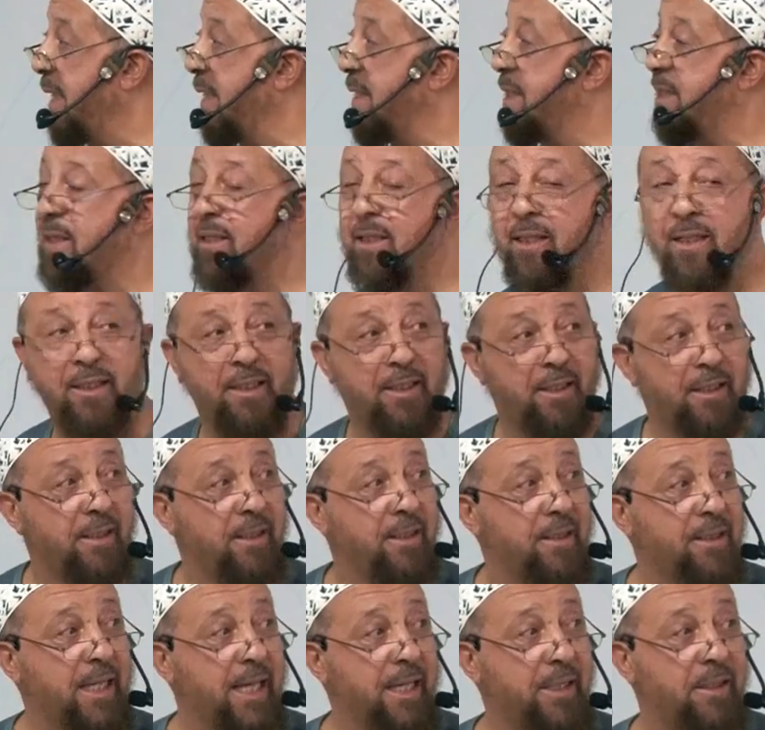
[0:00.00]
it,
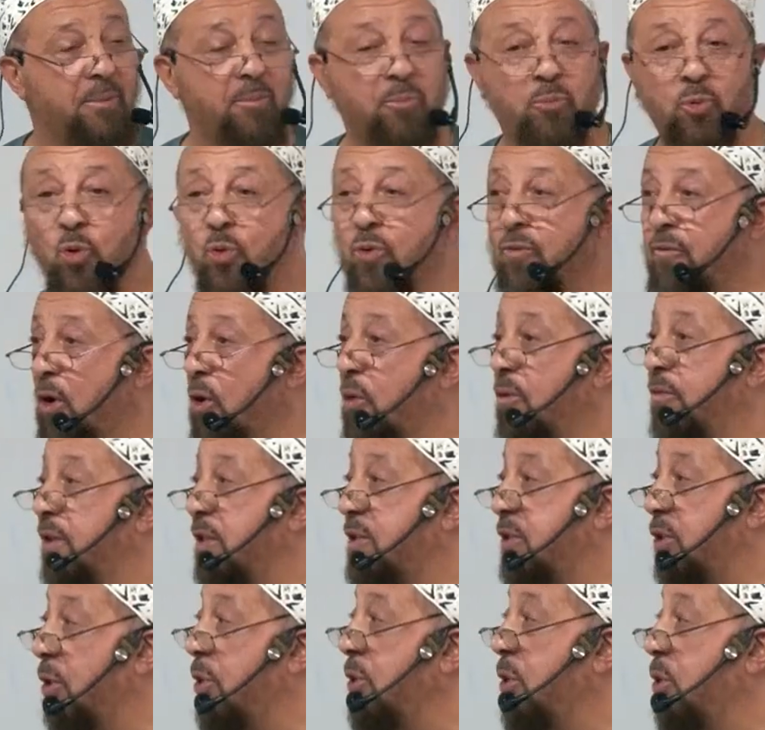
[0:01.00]
then move over
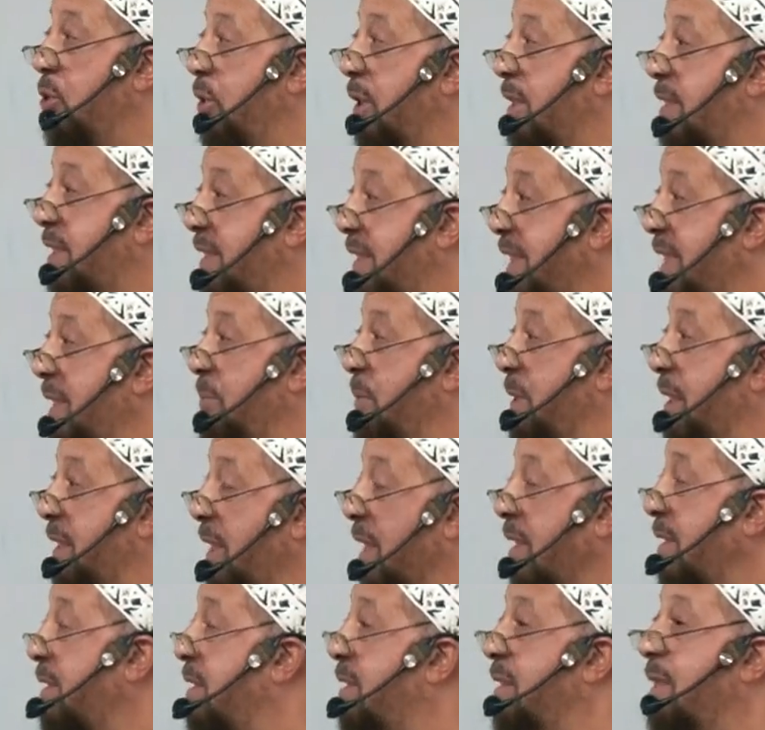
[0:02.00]
so you can see
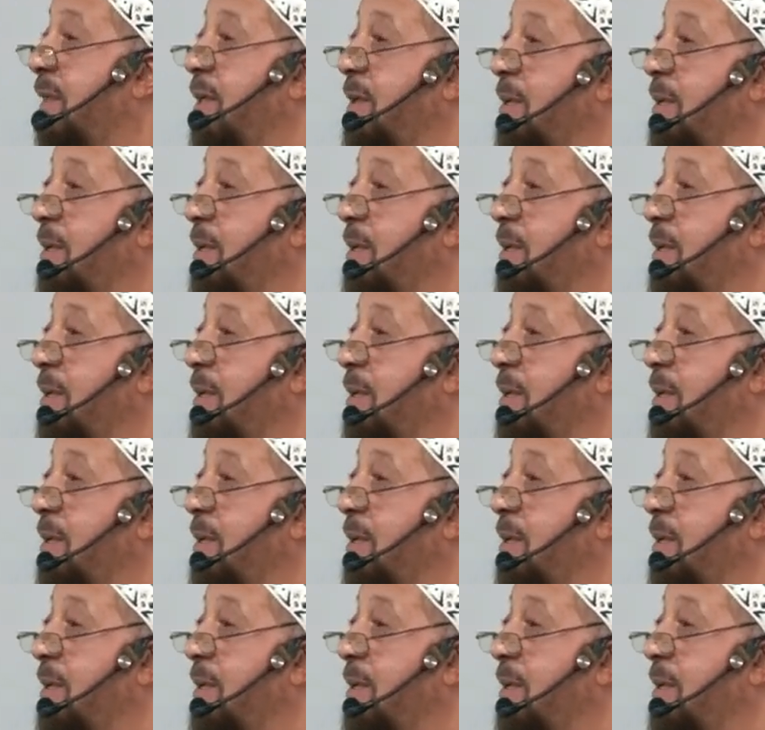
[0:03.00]
because